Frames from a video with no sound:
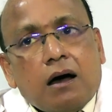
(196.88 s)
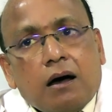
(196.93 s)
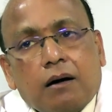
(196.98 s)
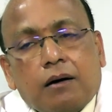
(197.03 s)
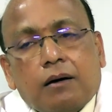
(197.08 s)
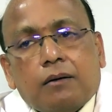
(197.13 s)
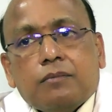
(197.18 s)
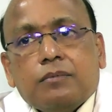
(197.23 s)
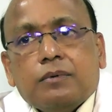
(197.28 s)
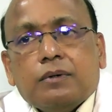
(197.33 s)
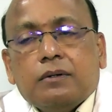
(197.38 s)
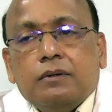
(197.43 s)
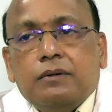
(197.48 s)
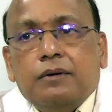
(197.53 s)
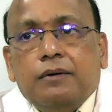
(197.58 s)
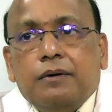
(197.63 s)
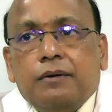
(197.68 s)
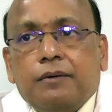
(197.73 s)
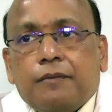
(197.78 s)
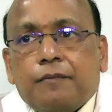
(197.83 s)

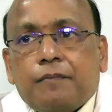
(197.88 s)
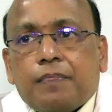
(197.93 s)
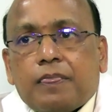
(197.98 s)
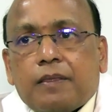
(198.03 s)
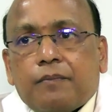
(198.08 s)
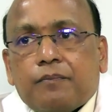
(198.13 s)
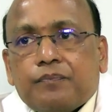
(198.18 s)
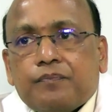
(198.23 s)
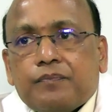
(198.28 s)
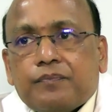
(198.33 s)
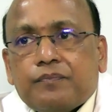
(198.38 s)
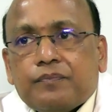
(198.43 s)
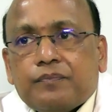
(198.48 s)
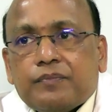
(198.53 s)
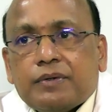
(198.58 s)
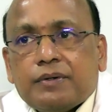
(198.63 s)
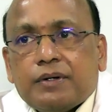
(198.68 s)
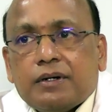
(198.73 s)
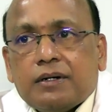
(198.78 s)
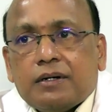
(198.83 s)
mm,
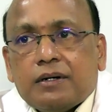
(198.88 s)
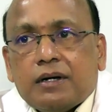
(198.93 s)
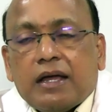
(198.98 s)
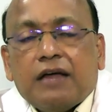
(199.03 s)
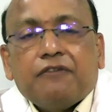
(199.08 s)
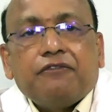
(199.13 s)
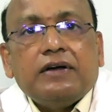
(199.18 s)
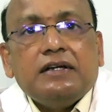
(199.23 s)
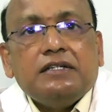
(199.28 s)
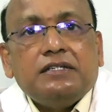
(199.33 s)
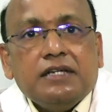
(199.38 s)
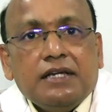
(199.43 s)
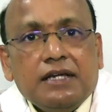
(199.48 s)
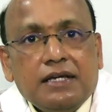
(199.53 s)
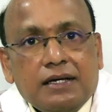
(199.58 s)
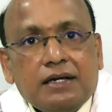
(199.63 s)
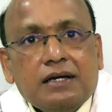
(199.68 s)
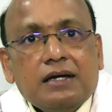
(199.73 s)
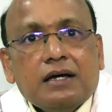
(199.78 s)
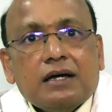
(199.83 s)

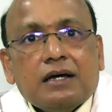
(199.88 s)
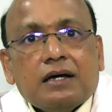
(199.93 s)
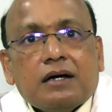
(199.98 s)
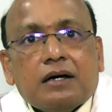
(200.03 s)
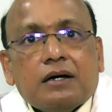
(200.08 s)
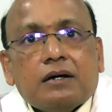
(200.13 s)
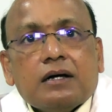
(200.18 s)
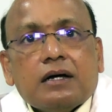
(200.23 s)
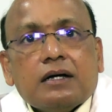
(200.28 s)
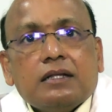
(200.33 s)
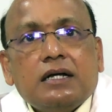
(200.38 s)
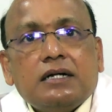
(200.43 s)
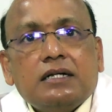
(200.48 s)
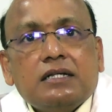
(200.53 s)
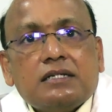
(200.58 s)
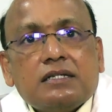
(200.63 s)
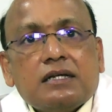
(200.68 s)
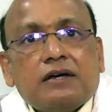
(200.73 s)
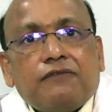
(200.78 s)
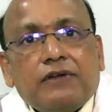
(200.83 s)
FICE that
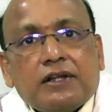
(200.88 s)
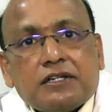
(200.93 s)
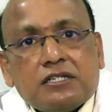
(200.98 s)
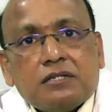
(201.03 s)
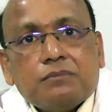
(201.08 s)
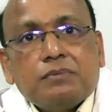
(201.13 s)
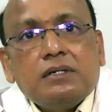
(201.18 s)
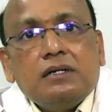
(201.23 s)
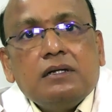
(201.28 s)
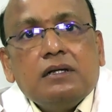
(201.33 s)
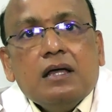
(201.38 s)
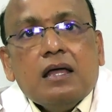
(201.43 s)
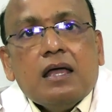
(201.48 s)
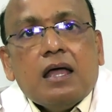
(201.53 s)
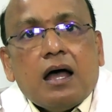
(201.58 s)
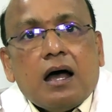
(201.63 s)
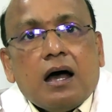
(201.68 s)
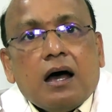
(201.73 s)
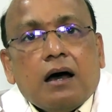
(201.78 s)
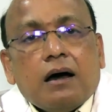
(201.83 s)
is flexible
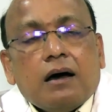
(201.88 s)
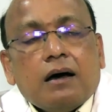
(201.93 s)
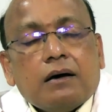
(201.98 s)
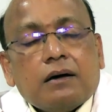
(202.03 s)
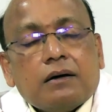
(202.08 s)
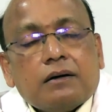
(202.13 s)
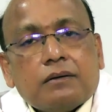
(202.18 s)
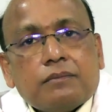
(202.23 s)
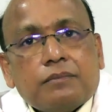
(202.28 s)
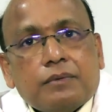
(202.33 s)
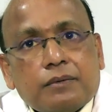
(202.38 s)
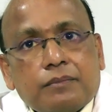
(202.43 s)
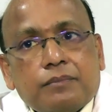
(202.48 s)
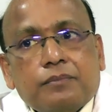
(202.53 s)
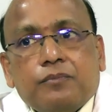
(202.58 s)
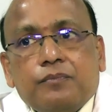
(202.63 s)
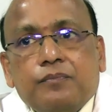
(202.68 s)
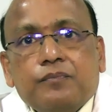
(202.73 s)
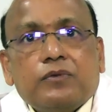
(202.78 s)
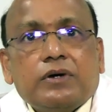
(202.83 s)
uh,
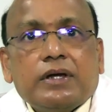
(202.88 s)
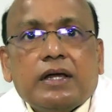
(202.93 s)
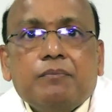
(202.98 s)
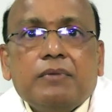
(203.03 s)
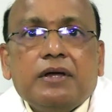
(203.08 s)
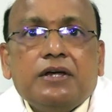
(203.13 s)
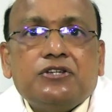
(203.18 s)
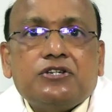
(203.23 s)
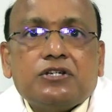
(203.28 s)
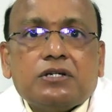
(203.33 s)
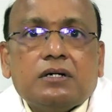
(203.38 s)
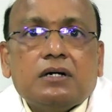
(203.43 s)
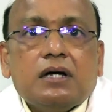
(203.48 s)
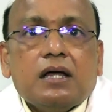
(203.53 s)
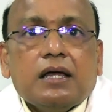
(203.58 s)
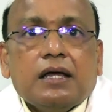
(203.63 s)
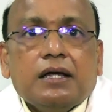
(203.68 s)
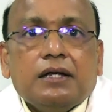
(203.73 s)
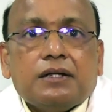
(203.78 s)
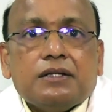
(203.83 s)
image uh,
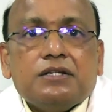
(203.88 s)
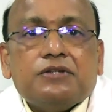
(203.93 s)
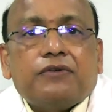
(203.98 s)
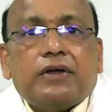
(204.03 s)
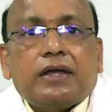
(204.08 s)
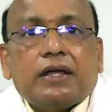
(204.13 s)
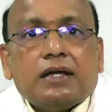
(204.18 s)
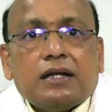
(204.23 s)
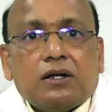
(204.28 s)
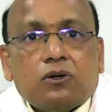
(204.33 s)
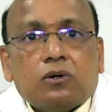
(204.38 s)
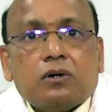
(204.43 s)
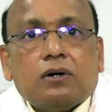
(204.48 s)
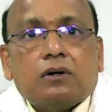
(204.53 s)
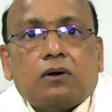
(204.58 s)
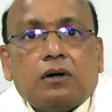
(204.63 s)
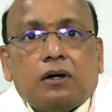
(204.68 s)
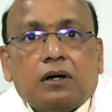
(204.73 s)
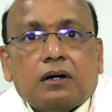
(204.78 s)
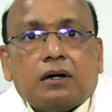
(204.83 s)
intensifying you uh,
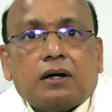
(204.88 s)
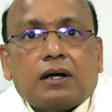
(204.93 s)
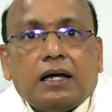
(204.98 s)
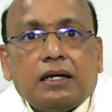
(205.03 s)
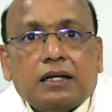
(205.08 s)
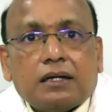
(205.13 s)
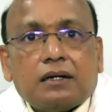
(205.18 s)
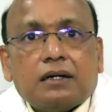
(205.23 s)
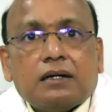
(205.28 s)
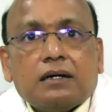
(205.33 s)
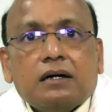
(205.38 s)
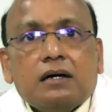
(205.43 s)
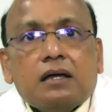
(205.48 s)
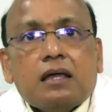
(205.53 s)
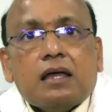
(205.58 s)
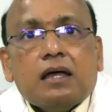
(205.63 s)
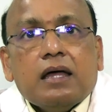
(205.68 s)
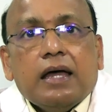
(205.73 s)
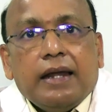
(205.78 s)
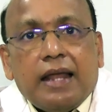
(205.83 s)
know, color
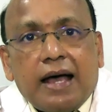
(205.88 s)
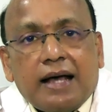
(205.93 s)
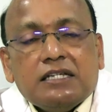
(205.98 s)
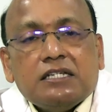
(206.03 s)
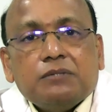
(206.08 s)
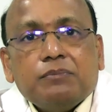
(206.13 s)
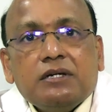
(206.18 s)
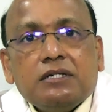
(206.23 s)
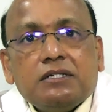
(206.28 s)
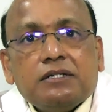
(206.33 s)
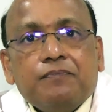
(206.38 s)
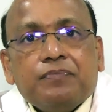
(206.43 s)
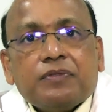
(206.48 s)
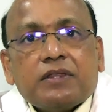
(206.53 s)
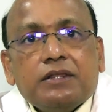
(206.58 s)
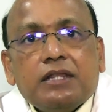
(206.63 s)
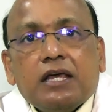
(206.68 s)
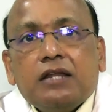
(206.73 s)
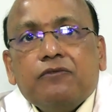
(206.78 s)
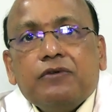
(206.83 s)
enhancement
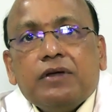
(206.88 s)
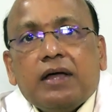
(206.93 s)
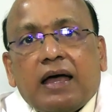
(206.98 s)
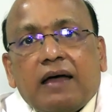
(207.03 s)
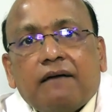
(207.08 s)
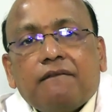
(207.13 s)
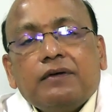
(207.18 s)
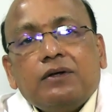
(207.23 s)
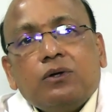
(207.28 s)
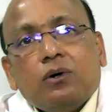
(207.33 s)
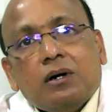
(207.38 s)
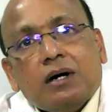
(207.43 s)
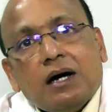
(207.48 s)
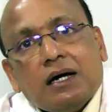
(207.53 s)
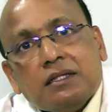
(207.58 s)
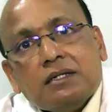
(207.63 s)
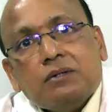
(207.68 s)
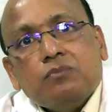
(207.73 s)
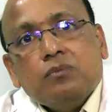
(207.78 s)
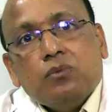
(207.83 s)
then we have you know
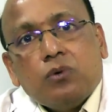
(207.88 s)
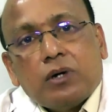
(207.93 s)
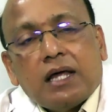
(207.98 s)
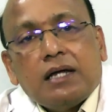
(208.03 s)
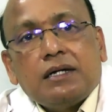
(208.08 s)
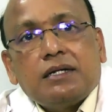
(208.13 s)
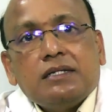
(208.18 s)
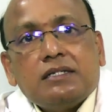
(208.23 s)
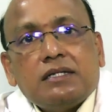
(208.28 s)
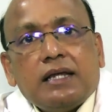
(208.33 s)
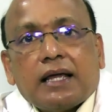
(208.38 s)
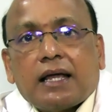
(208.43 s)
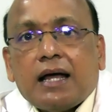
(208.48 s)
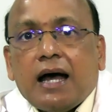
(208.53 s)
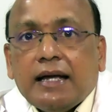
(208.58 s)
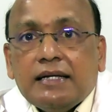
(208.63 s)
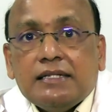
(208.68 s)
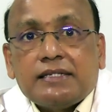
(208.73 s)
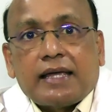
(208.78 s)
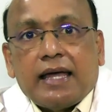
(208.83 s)
other modalities like
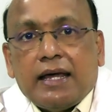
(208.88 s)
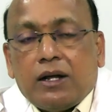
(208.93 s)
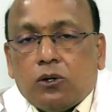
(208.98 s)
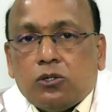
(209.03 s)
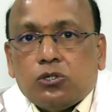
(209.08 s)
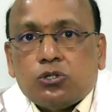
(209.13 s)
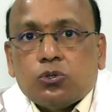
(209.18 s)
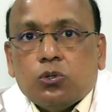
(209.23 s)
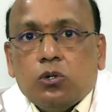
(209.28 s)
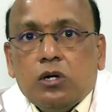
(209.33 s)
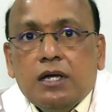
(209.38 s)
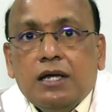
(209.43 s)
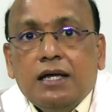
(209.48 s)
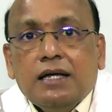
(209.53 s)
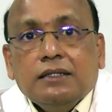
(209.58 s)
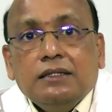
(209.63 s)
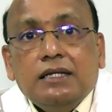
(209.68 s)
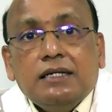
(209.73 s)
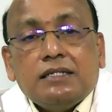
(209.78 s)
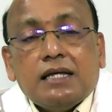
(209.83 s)
i-scan also
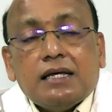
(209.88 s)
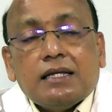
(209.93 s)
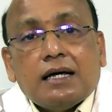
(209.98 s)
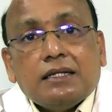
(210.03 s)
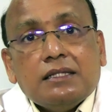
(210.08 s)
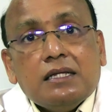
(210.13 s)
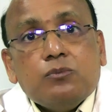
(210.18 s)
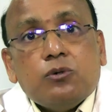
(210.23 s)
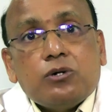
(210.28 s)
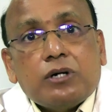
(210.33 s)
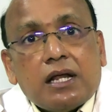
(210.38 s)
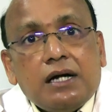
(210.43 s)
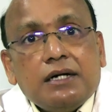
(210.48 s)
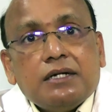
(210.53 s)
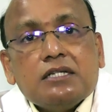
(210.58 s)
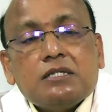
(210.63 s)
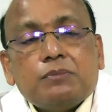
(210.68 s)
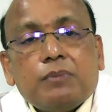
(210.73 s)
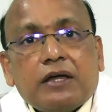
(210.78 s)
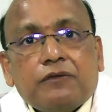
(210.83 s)
these are other
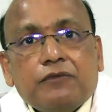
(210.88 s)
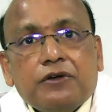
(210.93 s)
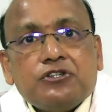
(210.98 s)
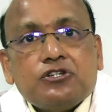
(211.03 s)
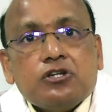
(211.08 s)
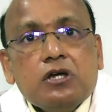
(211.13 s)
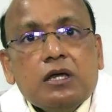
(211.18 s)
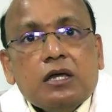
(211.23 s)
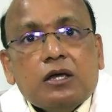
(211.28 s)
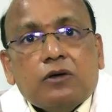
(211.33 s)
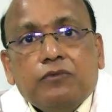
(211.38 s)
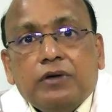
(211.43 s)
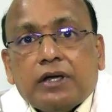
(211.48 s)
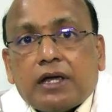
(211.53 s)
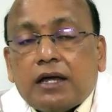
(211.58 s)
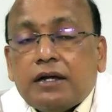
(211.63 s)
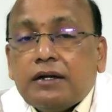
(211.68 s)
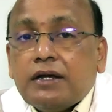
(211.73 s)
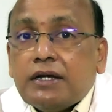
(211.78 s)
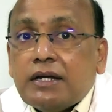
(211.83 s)
modalities by which we
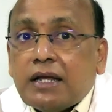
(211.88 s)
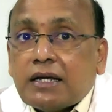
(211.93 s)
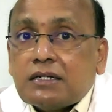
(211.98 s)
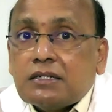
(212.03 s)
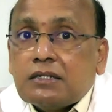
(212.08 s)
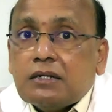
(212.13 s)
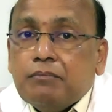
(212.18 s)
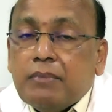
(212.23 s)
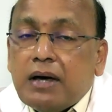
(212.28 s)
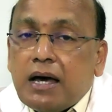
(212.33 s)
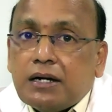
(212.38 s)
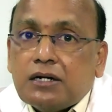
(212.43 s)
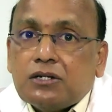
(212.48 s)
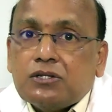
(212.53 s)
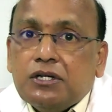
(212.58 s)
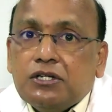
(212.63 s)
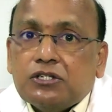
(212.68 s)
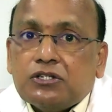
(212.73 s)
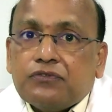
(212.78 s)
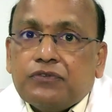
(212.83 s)
can detect
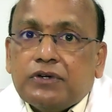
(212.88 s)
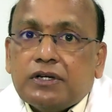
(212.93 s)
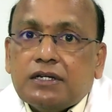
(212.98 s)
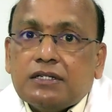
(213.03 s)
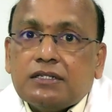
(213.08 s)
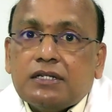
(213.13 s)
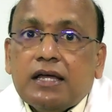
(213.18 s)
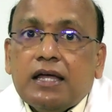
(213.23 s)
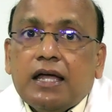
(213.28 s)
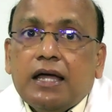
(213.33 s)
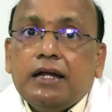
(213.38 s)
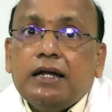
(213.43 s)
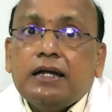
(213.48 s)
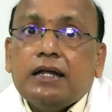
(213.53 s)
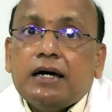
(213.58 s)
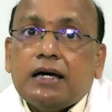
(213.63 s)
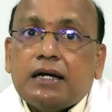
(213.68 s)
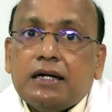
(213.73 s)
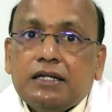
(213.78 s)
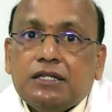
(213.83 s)
barrett's esophagus in
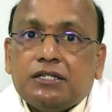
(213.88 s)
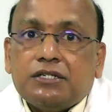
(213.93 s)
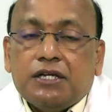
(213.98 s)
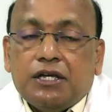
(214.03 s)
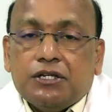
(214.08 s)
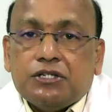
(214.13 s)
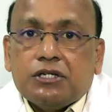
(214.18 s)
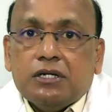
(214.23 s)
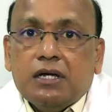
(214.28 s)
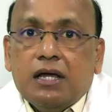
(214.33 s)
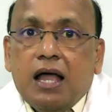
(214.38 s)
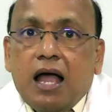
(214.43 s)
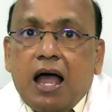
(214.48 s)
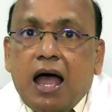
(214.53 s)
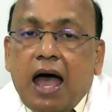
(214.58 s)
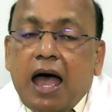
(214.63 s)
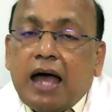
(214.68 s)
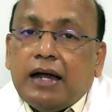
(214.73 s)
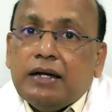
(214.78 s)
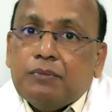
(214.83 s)
an early stage
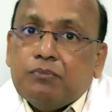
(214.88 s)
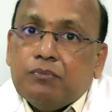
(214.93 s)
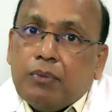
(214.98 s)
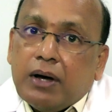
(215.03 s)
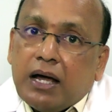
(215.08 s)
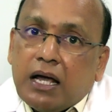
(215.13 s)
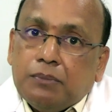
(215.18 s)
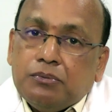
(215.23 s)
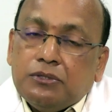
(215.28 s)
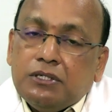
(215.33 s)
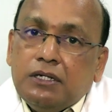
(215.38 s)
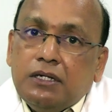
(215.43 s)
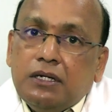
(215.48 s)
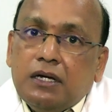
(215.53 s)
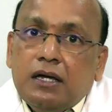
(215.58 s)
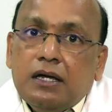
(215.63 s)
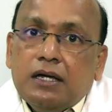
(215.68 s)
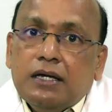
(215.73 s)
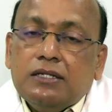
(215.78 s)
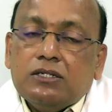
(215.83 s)
and
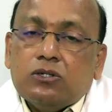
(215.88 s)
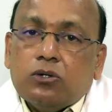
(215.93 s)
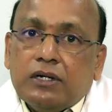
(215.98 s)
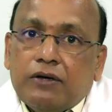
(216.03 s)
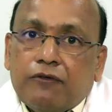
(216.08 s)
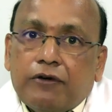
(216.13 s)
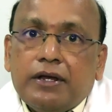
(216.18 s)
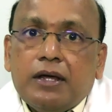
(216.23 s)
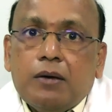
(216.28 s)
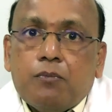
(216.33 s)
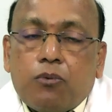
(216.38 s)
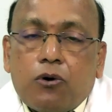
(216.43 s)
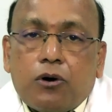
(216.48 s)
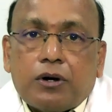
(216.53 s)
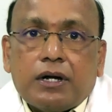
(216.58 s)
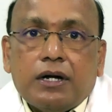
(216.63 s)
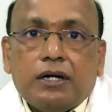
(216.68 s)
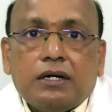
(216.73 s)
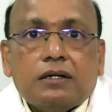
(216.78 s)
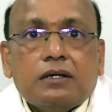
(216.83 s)
biopsy is very
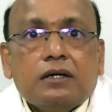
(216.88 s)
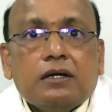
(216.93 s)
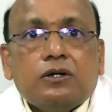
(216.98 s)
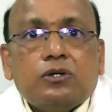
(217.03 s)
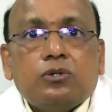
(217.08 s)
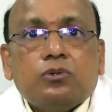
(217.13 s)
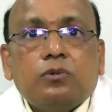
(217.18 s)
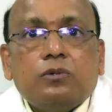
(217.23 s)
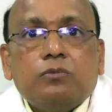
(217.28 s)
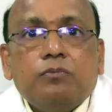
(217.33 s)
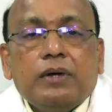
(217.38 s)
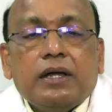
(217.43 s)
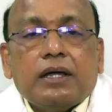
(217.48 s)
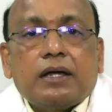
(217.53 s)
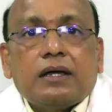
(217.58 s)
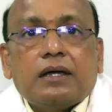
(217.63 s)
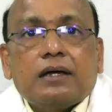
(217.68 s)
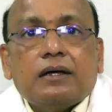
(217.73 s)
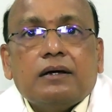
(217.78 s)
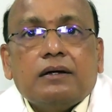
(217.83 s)
important to
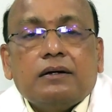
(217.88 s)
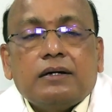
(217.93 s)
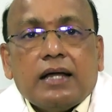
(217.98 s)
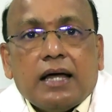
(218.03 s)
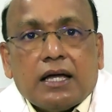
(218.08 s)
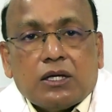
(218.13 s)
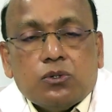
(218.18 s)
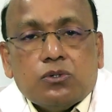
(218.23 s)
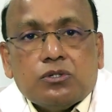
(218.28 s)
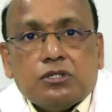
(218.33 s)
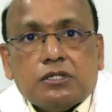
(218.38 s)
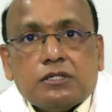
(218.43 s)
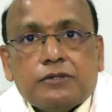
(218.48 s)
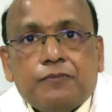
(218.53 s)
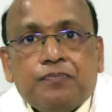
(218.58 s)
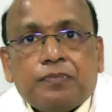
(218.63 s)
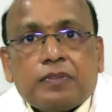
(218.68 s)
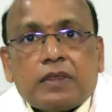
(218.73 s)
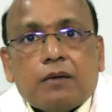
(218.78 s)
make a diagnosis